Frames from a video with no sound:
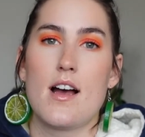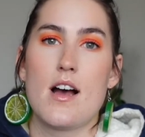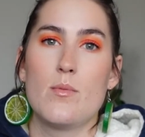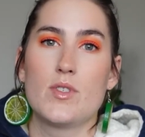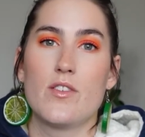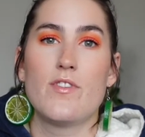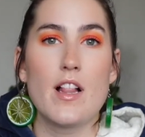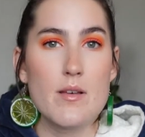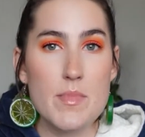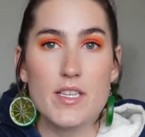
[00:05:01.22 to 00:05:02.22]
um,
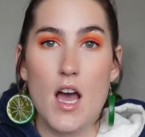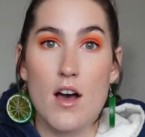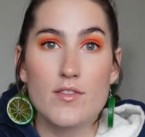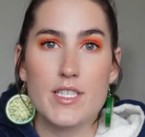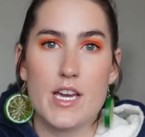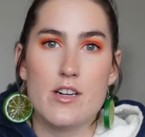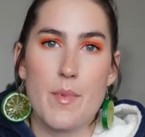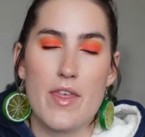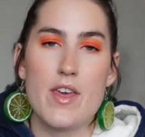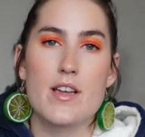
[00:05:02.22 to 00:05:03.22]
development of standard
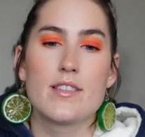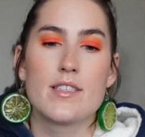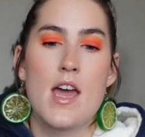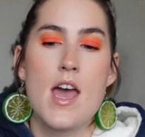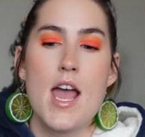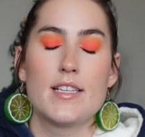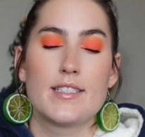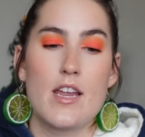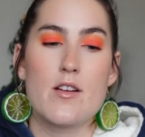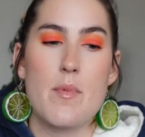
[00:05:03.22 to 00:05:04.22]
methods, and
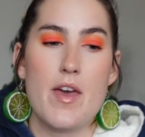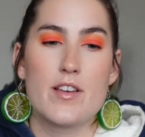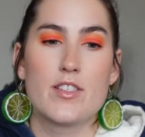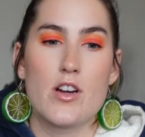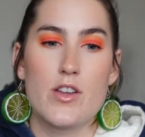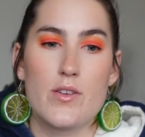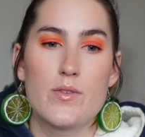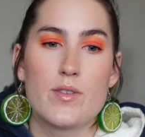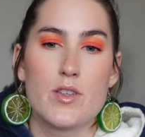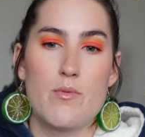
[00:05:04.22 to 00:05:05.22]
standard methods are
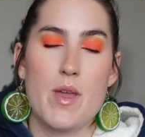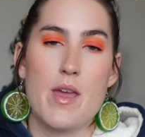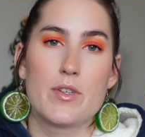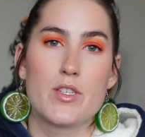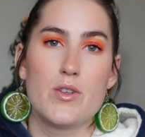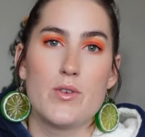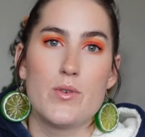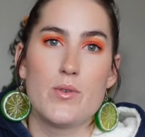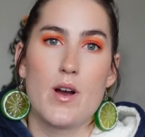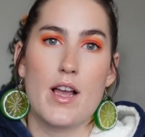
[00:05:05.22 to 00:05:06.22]
used to be able
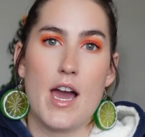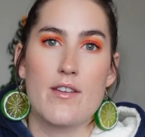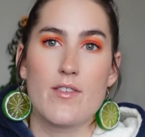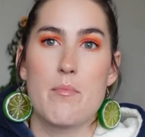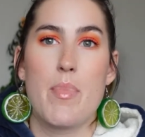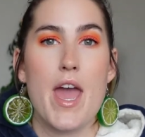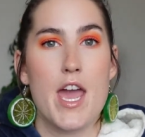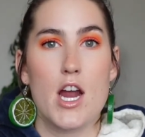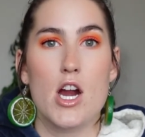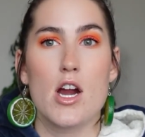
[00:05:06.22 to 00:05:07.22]
to kind of
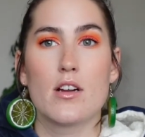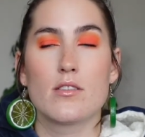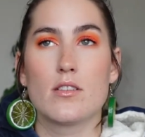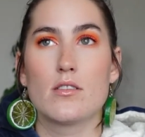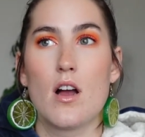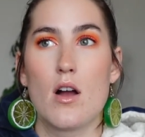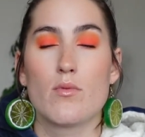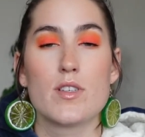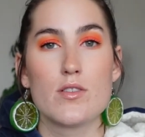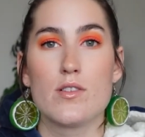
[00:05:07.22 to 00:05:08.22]
compare uh,
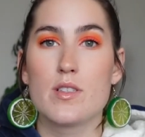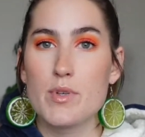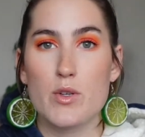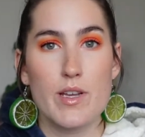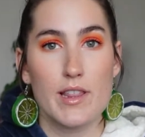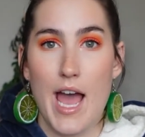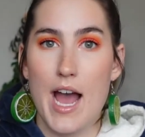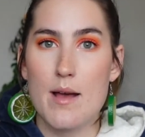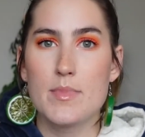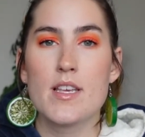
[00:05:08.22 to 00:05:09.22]
results between
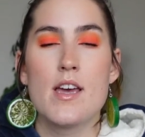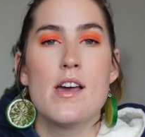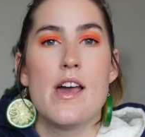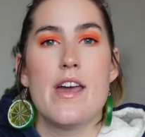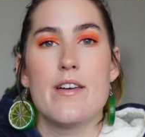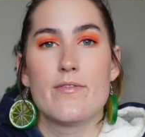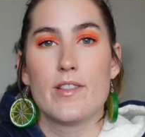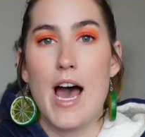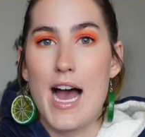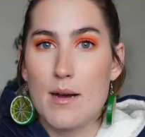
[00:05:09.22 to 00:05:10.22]
labs. If
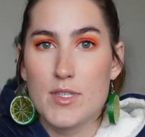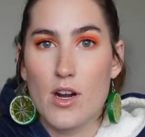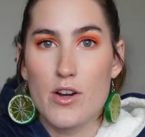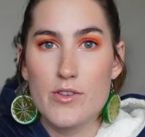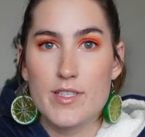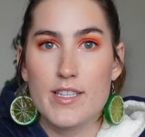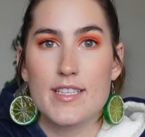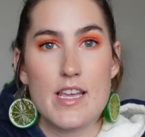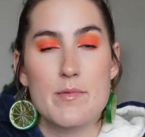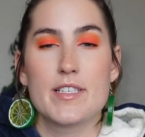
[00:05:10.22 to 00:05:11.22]
labs are using the
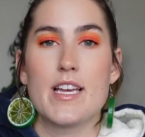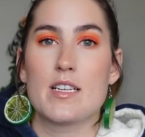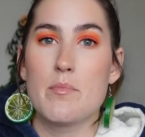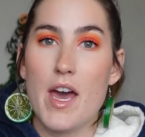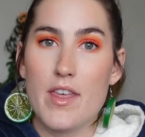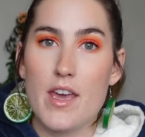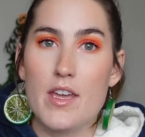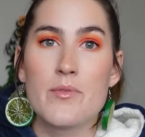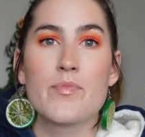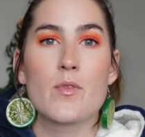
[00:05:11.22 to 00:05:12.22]
same exact
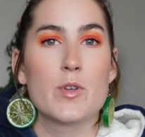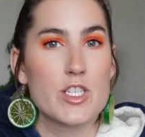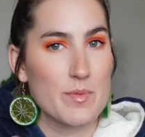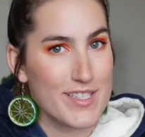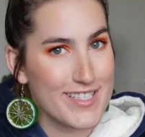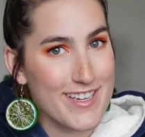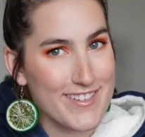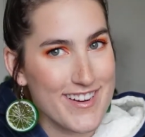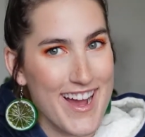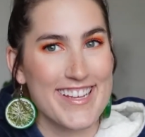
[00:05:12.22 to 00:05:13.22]
method, which has been
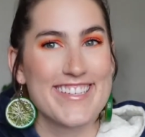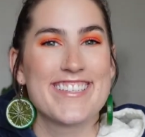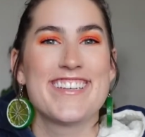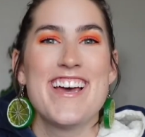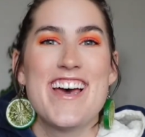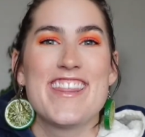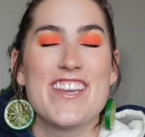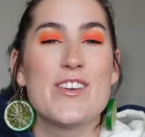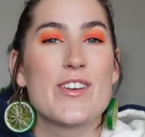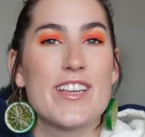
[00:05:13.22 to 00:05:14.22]
standardized,
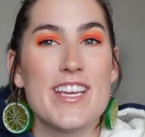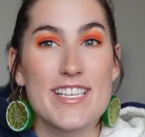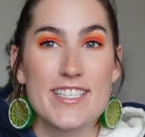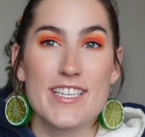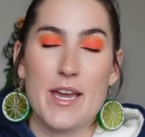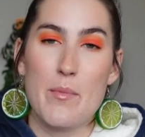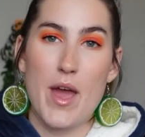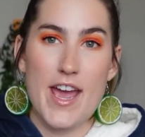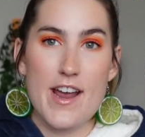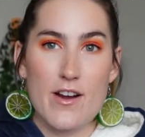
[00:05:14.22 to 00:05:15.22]
then you can easily
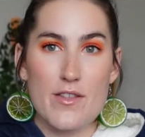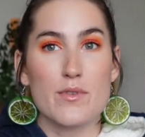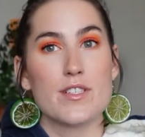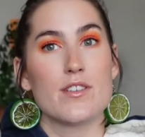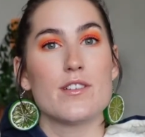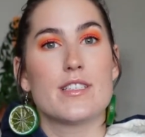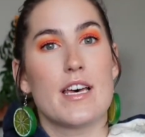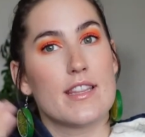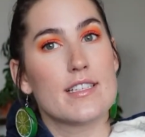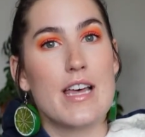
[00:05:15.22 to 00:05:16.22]
compare the results
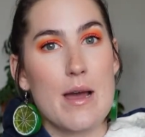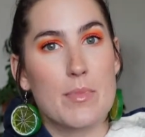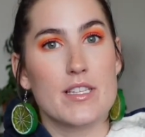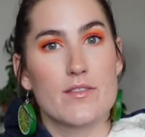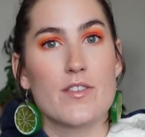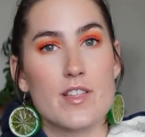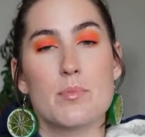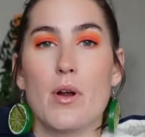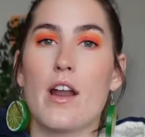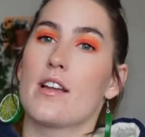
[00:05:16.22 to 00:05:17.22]
that this lab gets for this
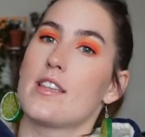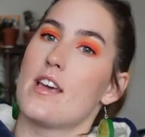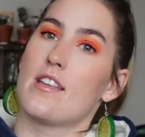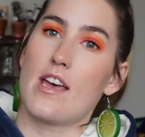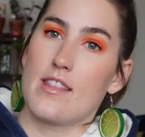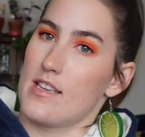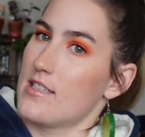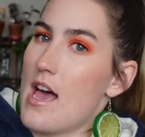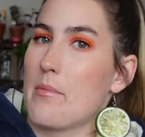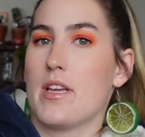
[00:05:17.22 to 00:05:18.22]
product and that this
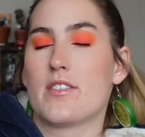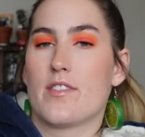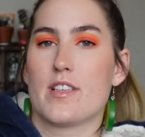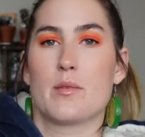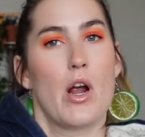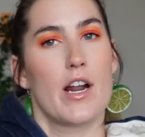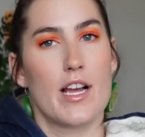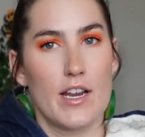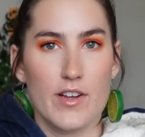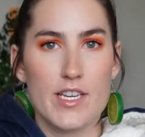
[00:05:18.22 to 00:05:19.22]
lab gets for this product
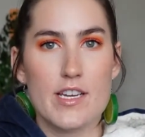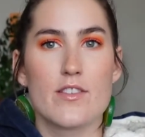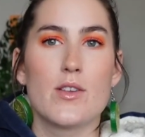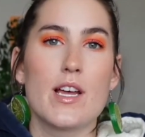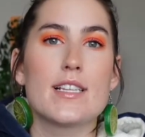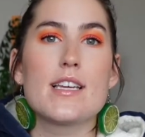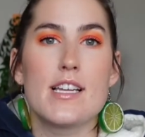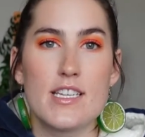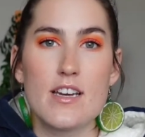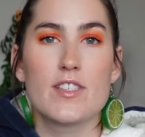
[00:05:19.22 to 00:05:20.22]
kind of idea. So that's the
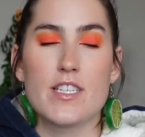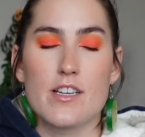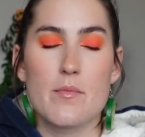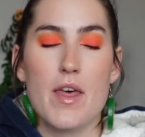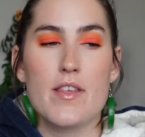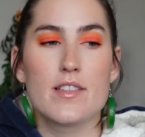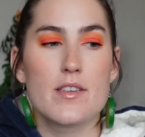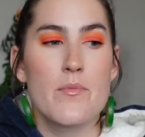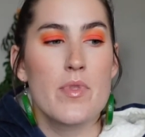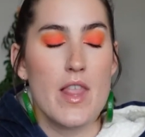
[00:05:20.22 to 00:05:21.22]
idea of standard
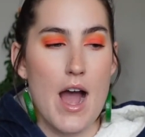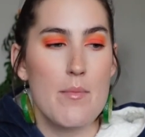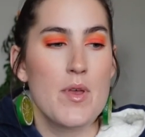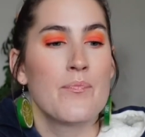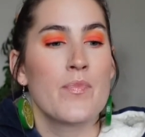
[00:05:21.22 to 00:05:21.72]
methods lab.